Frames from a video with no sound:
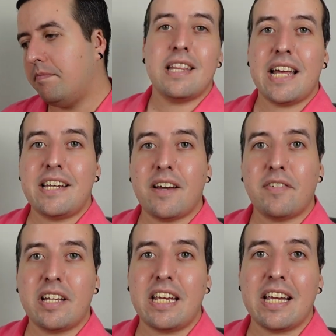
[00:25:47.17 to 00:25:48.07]
That
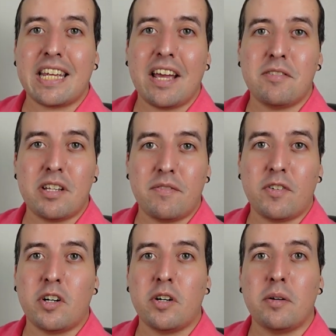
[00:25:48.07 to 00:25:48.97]
definitely accounted
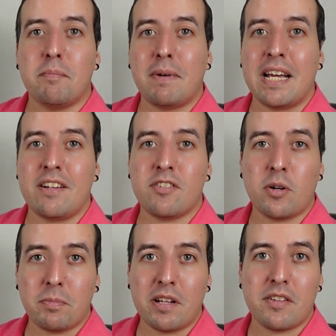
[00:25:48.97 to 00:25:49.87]
for my
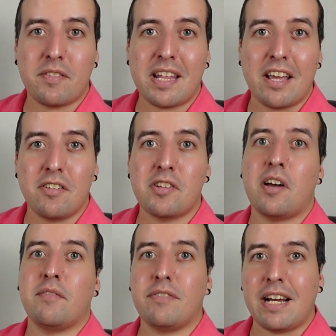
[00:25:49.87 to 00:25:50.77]
surplus of sales
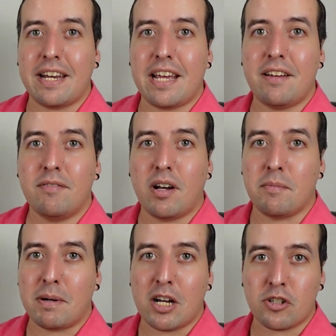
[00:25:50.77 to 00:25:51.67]
on Friday on
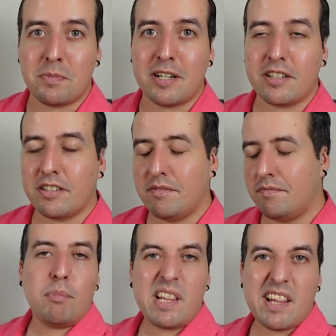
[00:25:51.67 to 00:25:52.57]
Poshmark.
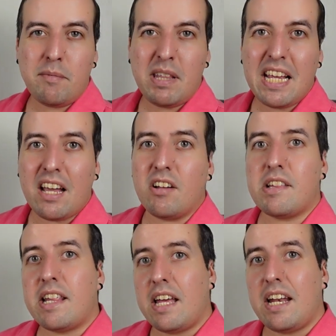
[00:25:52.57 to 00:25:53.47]
But something
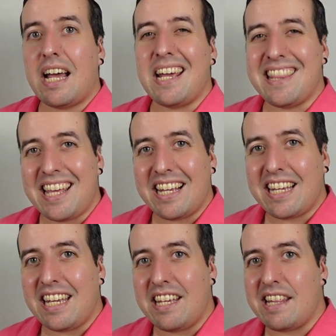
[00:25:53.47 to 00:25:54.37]
else that I think
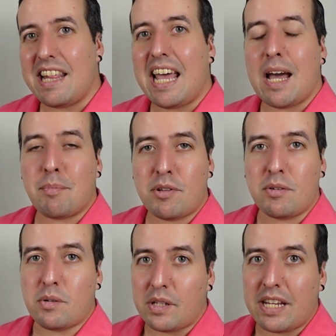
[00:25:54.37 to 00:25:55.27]
is
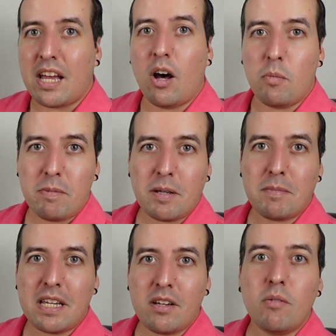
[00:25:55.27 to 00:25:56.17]
absolutely helping
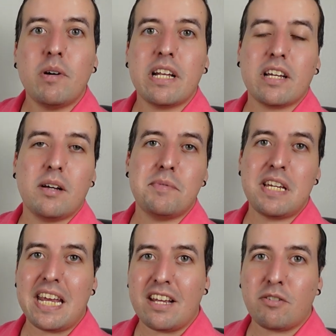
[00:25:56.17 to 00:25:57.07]
me when it comes
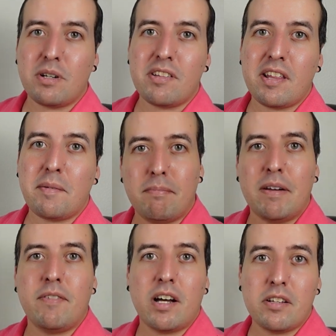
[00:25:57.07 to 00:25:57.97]
to increasing my
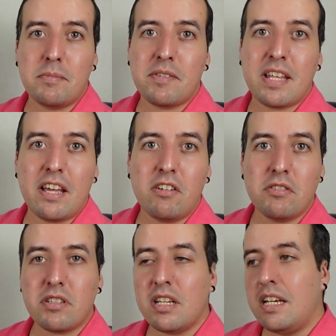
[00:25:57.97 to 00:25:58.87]
volume of
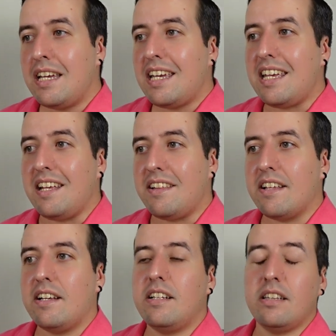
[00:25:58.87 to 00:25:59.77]
sales is
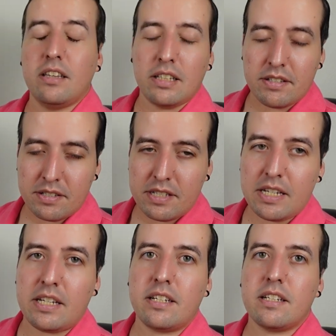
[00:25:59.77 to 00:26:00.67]

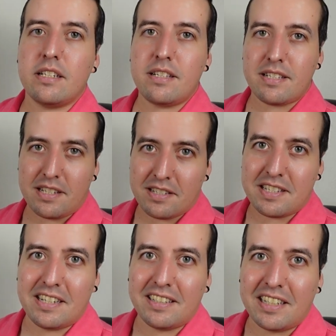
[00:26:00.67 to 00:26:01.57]
listing
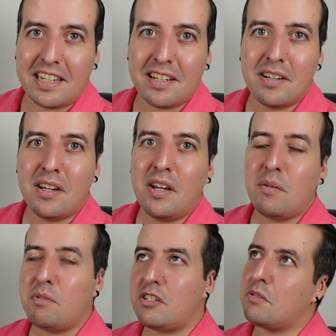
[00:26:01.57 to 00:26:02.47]
consistently,
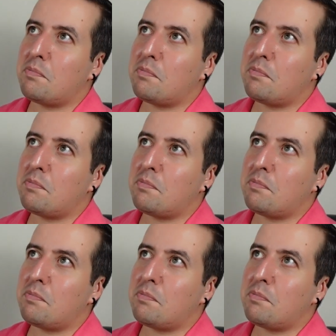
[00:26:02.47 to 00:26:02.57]
which is